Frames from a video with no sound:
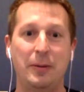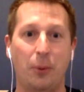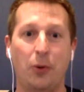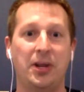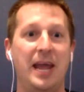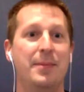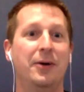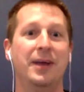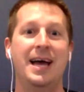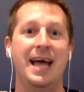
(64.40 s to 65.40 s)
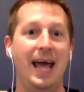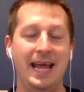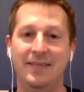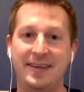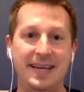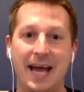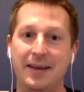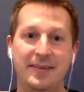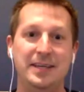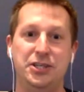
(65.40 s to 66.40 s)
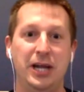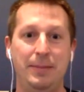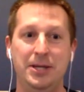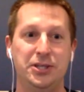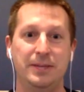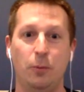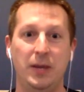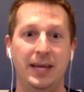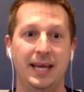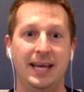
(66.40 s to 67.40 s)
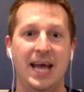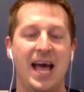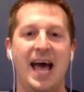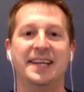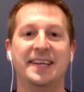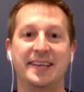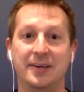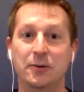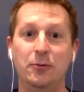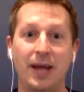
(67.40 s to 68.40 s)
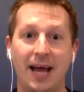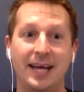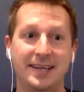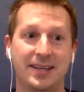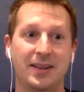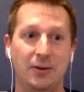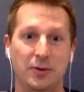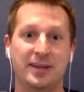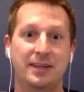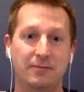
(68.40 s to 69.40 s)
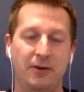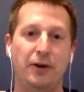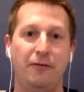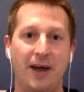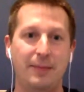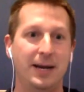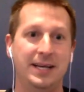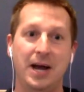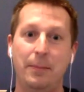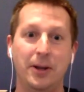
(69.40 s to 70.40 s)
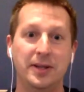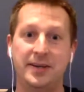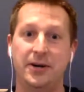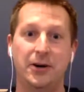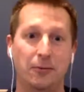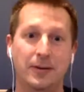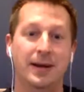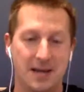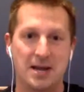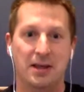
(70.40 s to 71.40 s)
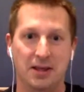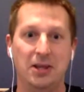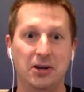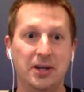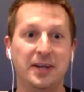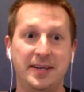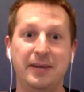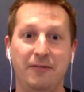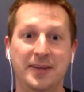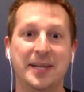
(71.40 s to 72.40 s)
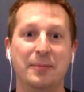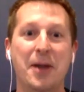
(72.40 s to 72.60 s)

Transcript: report came out. AFC NFC Championship weekend. As soon as it was verified by Tom Pelissero, you're going to see a Fins Up